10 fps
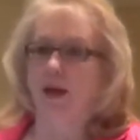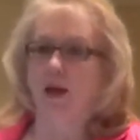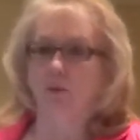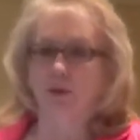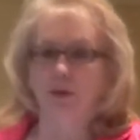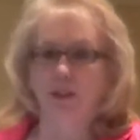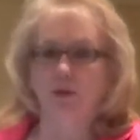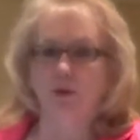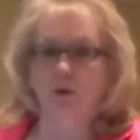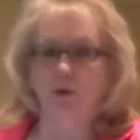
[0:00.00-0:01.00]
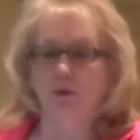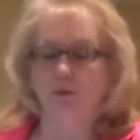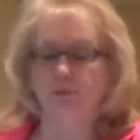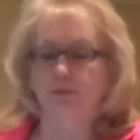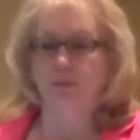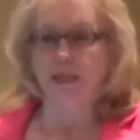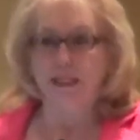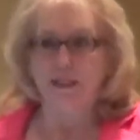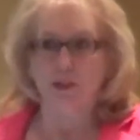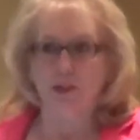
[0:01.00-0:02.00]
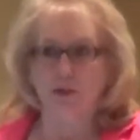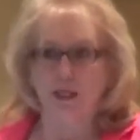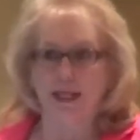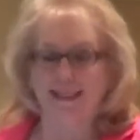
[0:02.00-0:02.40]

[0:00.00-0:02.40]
a really cool piece to it at